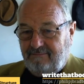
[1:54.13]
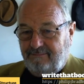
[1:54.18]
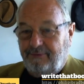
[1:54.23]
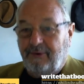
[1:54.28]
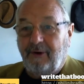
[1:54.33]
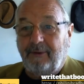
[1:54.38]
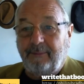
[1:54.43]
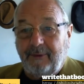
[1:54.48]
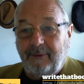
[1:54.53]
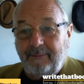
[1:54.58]

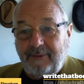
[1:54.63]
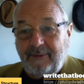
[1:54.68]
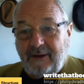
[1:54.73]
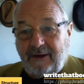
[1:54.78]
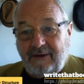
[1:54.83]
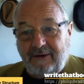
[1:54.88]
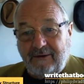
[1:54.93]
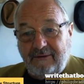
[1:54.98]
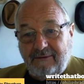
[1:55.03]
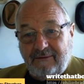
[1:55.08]
problem
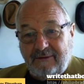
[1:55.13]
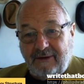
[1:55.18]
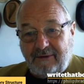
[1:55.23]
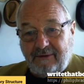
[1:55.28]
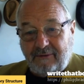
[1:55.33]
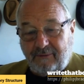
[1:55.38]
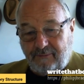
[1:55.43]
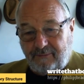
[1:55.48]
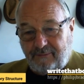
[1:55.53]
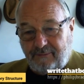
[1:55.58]
that
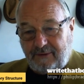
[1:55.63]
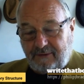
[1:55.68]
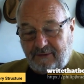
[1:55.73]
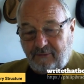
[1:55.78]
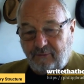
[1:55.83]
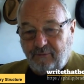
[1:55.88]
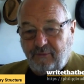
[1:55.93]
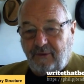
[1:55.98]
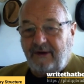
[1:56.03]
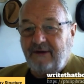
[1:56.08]

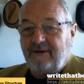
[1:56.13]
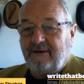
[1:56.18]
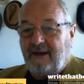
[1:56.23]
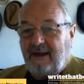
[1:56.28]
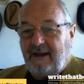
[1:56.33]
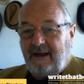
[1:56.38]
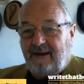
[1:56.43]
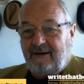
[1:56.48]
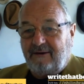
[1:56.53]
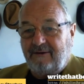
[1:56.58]
the writer
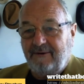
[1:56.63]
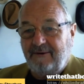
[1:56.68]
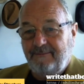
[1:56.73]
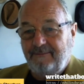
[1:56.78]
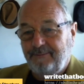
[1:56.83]
had.